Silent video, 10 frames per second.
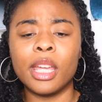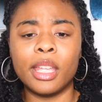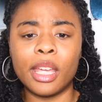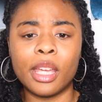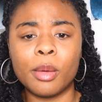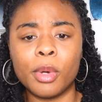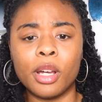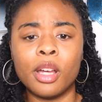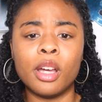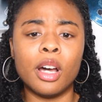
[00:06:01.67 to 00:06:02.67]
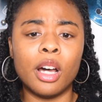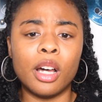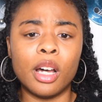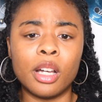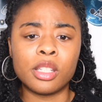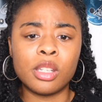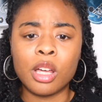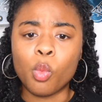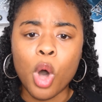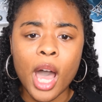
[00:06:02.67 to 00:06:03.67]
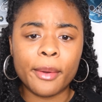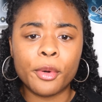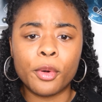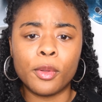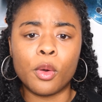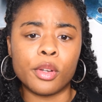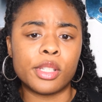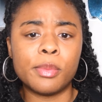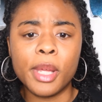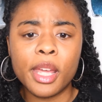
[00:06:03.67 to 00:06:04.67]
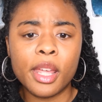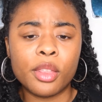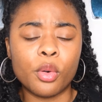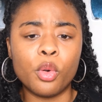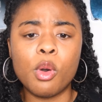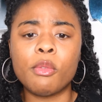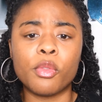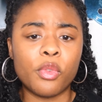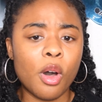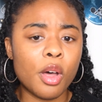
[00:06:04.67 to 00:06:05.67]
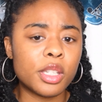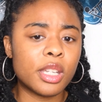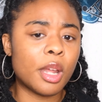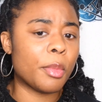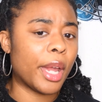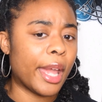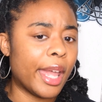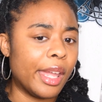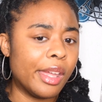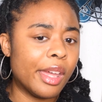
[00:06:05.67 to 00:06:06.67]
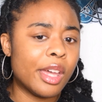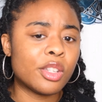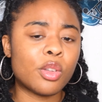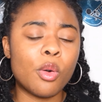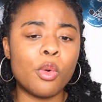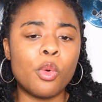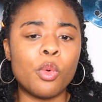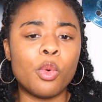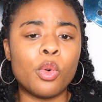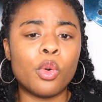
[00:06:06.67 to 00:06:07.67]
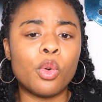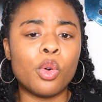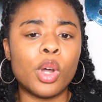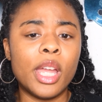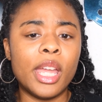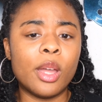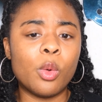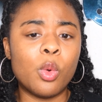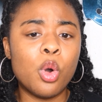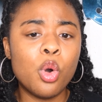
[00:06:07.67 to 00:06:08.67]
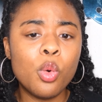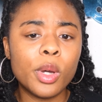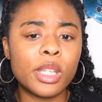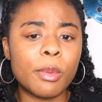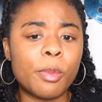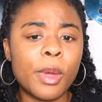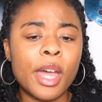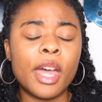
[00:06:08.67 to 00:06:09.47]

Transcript: and get him a, a, a, a Waddle or a Smith or whoever falls to number eight so who would the